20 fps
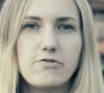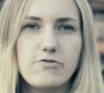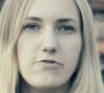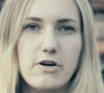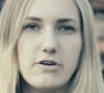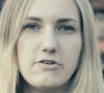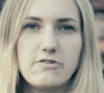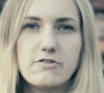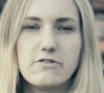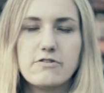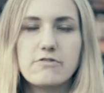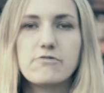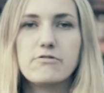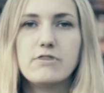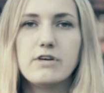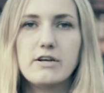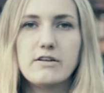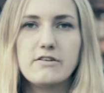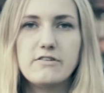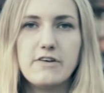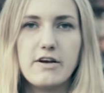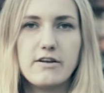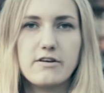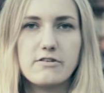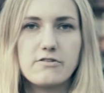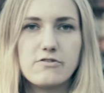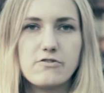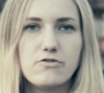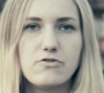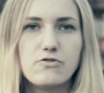Russians, Greek,
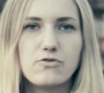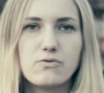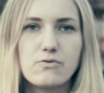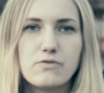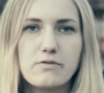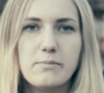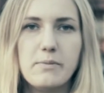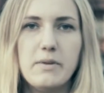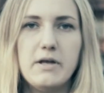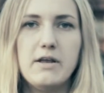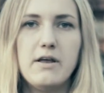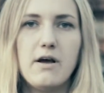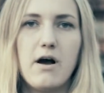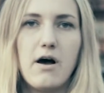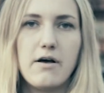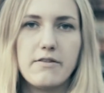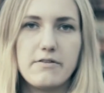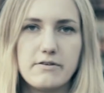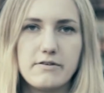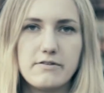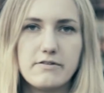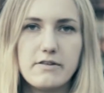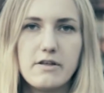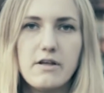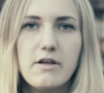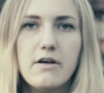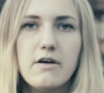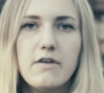Tatars, Jews, many others.